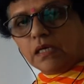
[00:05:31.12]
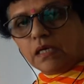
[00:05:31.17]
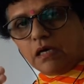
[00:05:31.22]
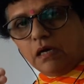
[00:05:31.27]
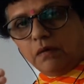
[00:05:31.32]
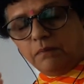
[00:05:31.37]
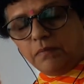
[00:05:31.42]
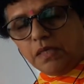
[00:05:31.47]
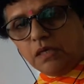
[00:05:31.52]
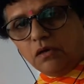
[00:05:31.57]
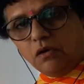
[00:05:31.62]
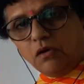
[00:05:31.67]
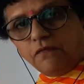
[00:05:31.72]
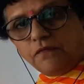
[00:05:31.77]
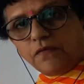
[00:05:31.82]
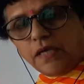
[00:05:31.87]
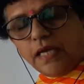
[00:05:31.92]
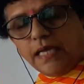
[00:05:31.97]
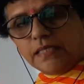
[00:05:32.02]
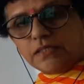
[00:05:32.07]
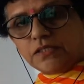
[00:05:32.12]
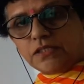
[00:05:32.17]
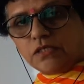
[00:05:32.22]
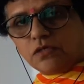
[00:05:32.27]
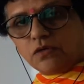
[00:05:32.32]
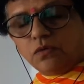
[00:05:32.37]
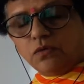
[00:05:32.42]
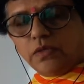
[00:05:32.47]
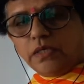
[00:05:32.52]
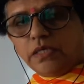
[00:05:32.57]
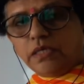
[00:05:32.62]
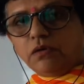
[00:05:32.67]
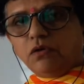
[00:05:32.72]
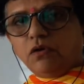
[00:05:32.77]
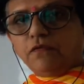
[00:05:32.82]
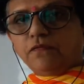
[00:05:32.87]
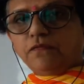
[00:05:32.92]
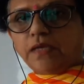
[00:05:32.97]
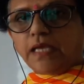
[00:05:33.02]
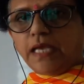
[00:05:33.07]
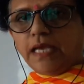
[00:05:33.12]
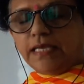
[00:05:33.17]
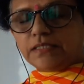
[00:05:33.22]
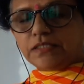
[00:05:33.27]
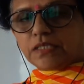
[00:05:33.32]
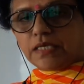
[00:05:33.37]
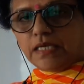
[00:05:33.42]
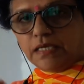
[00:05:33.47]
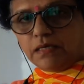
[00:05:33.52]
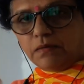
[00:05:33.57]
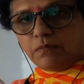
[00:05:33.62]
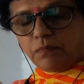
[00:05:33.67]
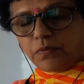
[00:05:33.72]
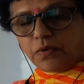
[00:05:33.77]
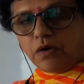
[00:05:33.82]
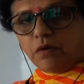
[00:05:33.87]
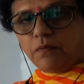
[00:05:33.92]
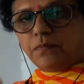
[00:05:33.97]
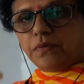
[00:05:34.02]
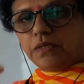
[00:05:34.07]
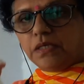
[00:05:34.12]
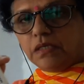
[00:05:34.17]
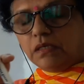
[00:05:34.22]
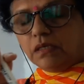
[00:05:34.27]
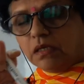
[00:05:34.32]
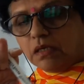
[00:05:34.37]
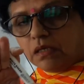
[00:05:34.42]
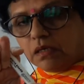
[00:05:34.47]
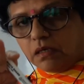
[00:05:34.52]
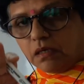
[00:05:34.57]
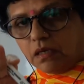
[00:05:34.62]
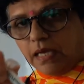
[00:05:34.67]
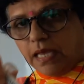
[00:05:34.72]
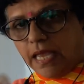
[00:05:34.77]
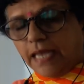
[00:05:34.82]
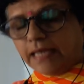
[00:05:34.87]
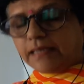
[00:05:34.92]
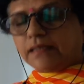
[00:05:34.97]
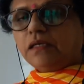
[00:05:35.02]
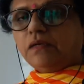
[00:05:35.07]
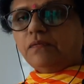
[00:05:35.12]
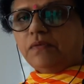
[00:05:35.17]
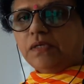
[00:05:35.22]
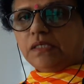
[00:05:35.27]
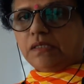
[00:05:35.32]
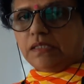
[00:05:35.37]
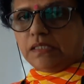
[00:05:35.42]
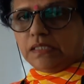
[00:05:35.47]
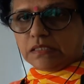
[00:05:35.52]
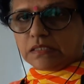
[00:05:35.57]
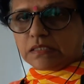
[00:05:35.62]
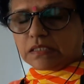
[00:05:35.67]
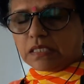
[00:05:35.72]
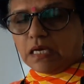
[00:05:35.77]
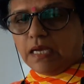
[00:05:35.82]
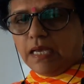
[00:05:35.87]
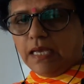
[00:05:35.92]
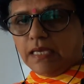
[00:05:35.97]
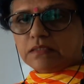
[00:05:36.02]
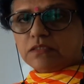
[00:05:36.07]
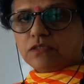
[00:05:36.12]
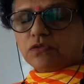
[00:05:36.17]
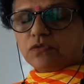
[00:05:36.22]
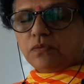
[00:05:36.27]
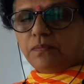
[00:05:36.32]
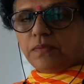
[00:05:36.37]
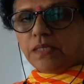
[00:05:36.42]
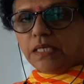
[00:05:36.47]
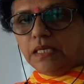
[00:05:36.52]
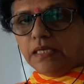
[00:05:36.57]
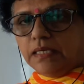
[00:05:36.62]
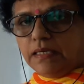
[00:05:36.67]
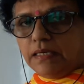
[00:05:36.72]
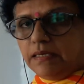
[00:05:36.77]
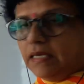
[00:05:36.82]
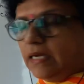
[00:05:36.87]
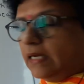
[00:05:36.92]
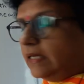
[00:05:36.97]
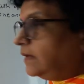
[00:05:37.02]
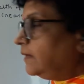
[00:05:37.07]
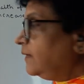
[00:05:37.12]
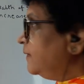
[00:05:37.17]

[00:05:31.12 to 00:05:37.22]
coming of cash and going of cash, and proper activities has to be done.